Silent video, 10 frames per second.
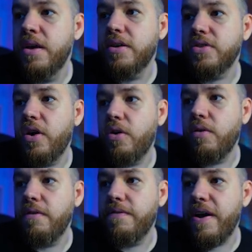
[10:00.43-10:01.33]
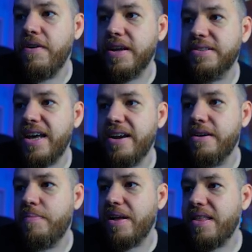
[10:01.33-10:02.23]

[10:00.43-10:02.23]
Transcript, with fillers: So very excited about that,